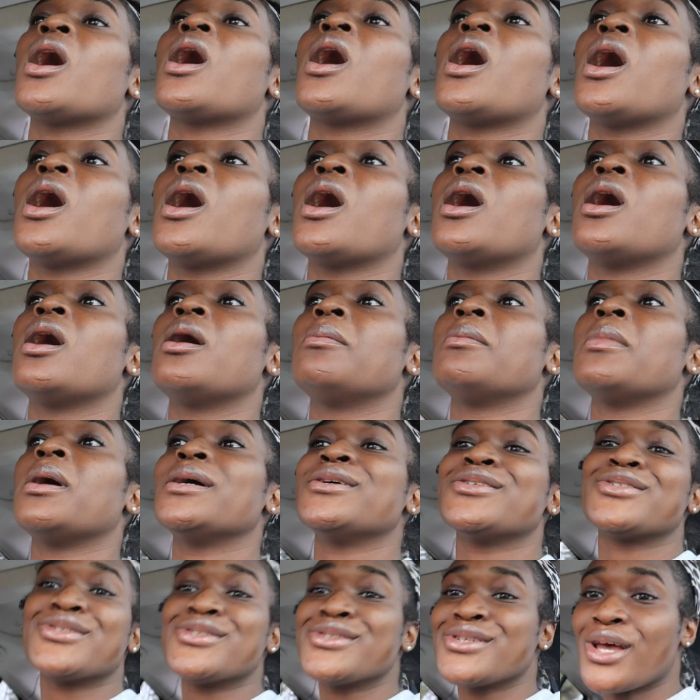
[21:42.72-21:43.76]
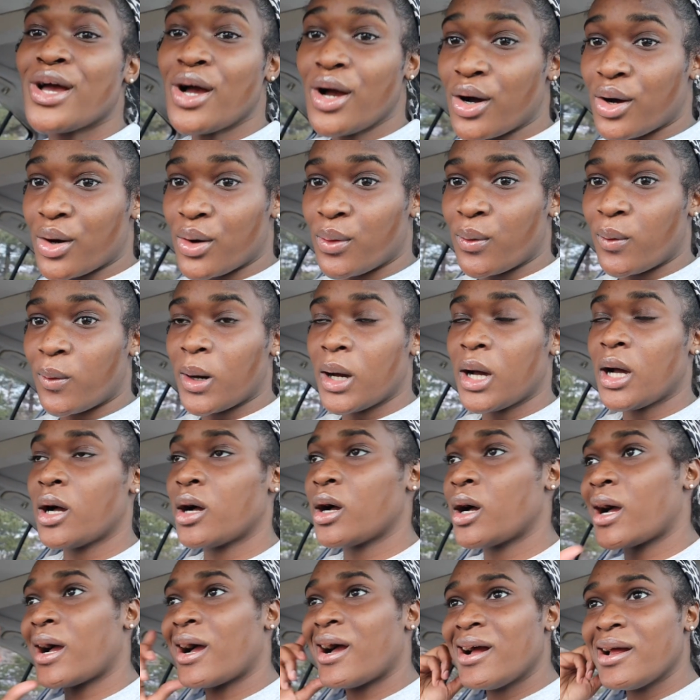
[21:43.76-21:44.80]
um, so
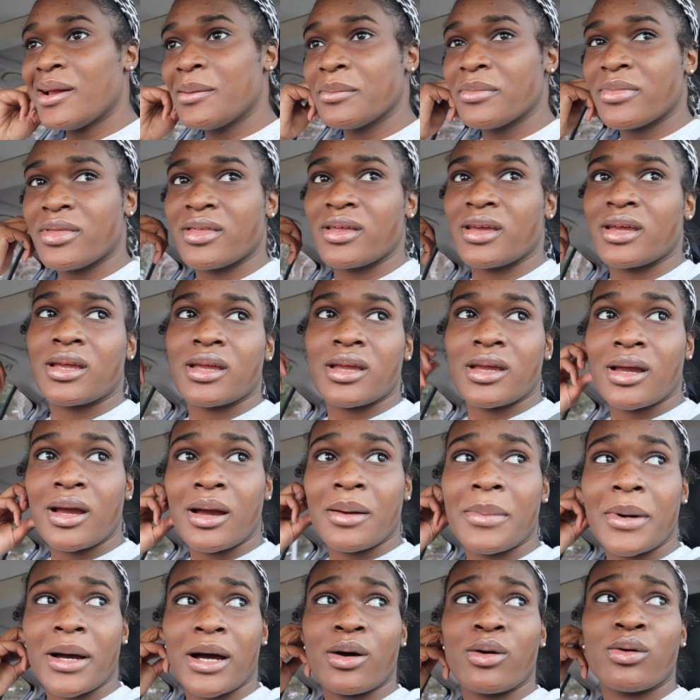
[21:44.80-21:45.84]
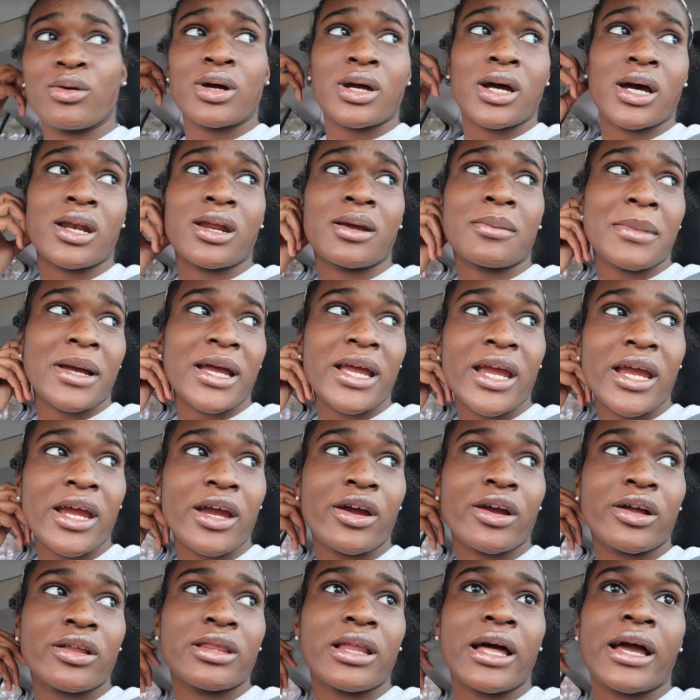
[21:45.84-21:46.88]
I'm thinking about cutting my
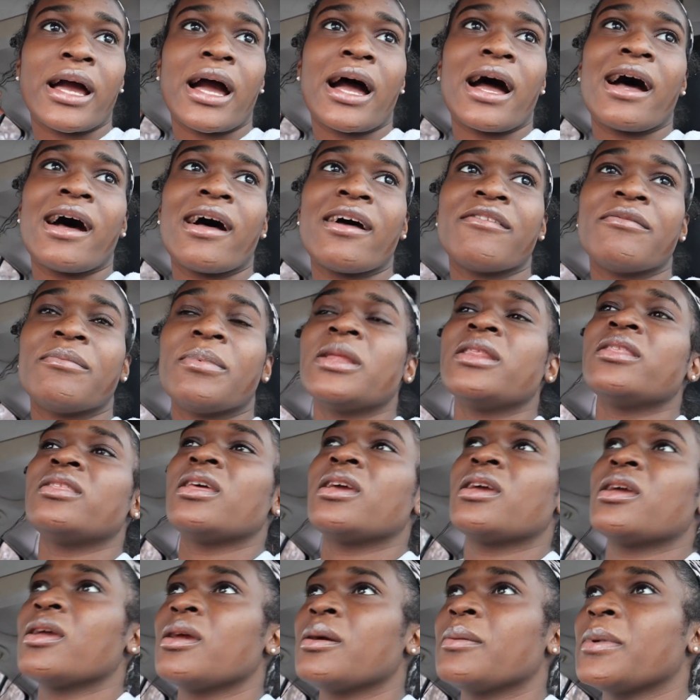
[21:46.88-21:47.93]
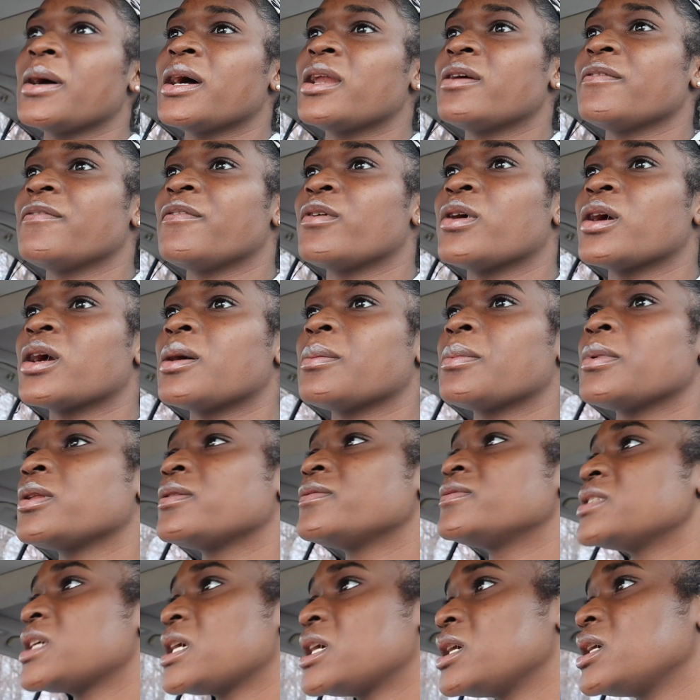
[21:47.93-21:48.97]
hair. Like I've been thinking about it for a couple
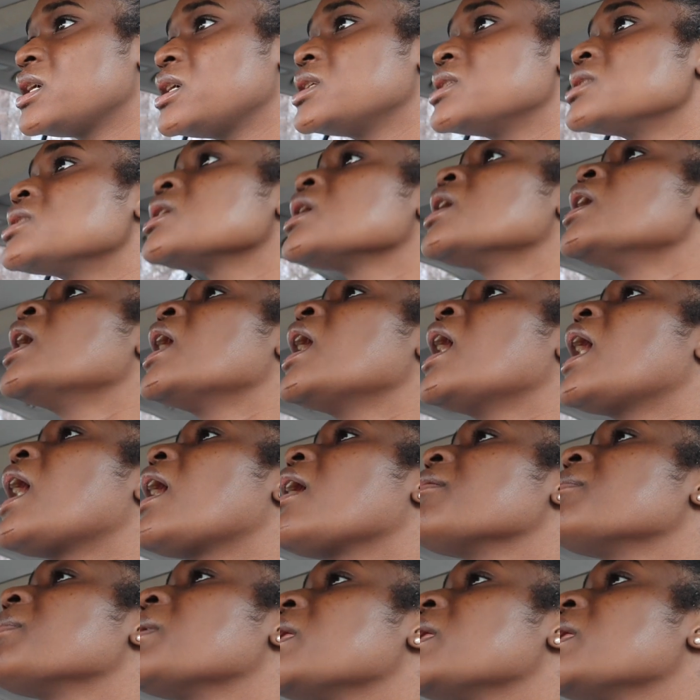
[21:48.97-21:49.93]
of days. I've